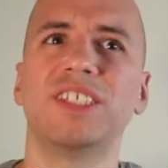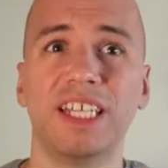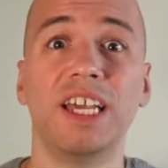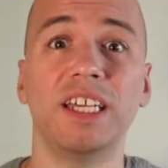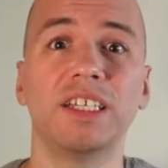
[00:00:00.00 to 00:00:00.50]

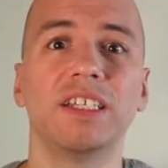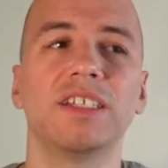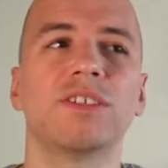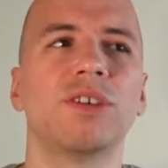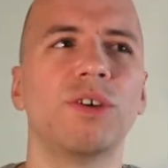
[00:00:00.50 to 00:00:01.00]
today.
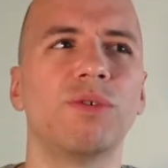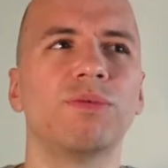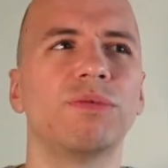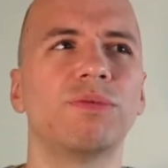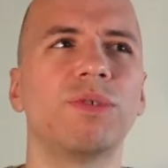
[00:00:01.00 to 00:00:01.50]
So
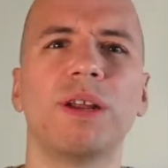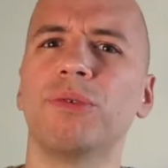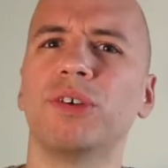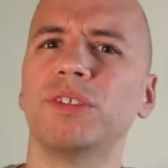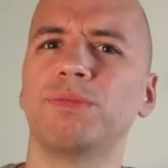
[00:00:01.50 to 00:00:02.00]
what
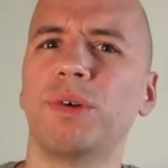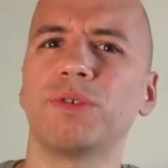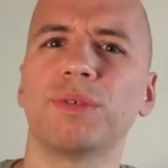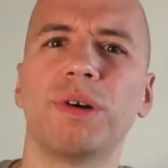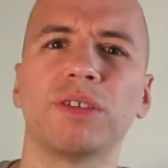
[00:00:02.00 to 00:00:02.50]
I'm going to
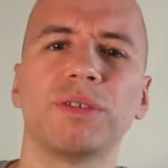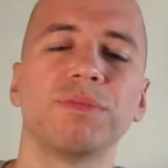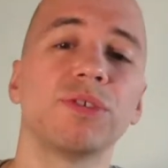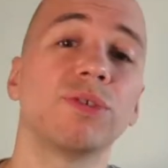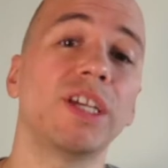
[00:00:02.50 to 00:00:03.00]
post about.
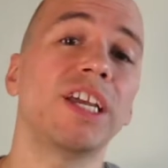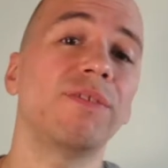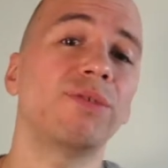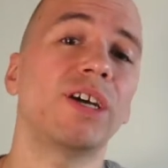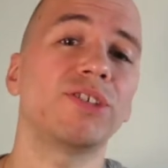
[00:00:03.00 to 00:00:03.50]
So then you
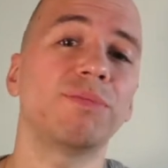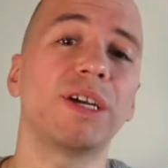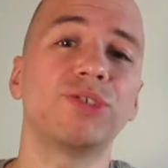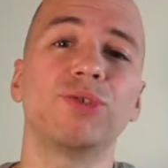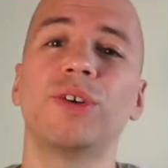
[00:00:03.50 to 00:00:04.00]
have to actually
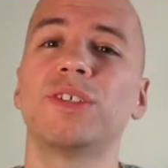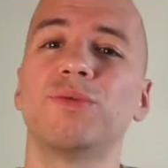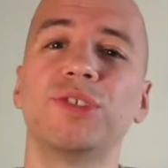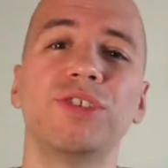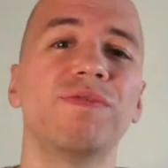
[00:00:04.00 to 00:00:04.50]
make a
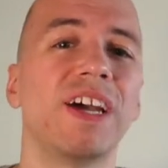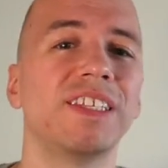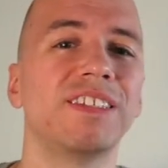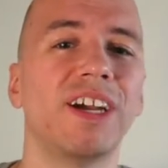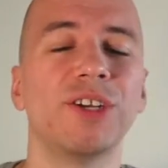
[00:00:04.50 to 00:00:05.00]
choice. Which
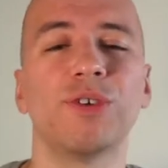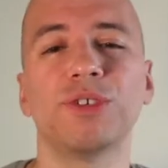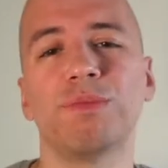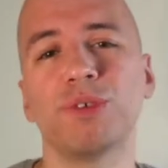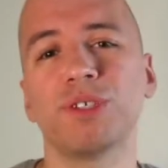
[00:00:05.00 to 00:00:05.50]
event are you
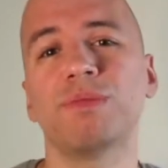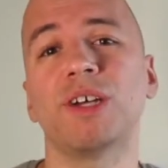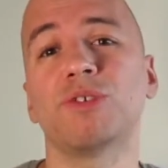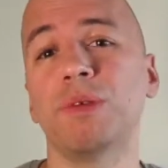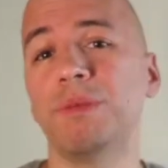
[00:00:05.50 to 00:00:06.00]
going to post
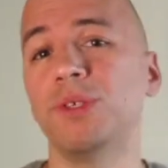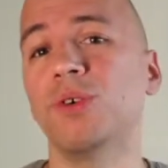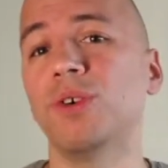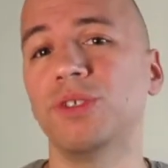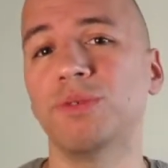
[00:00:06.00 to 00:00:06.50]
about? Or maybe
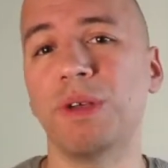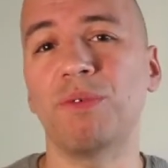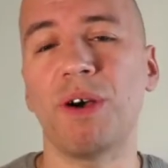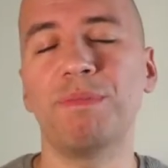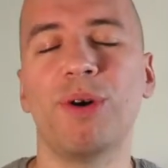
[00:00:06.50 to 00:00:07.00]
you're going to
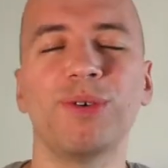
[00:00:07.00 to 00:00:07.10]
make one